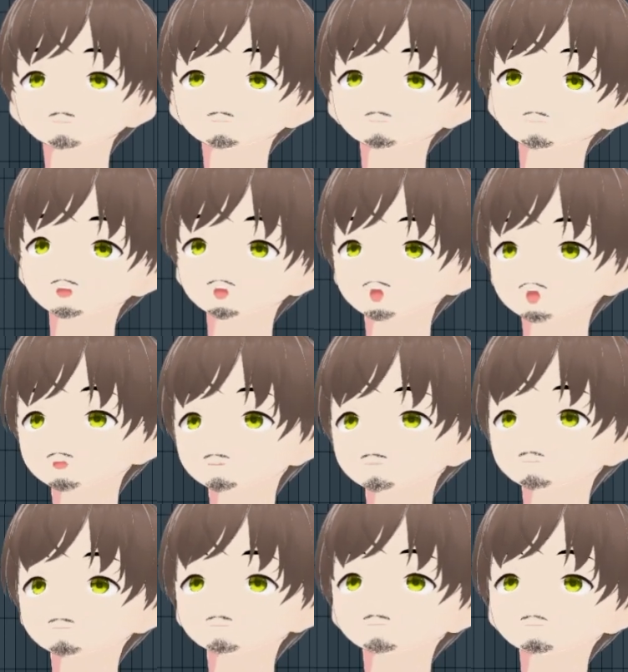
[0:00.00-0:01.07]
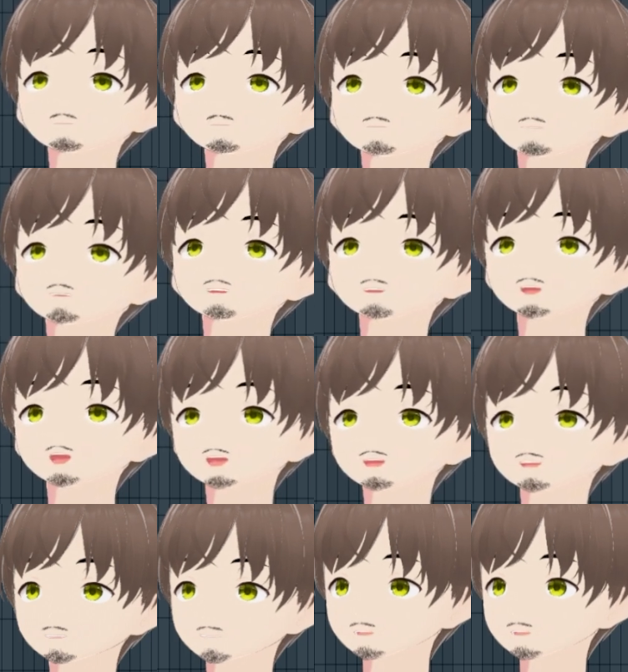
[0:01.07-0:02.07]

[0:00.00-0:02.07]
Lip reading: So stereo enhancer,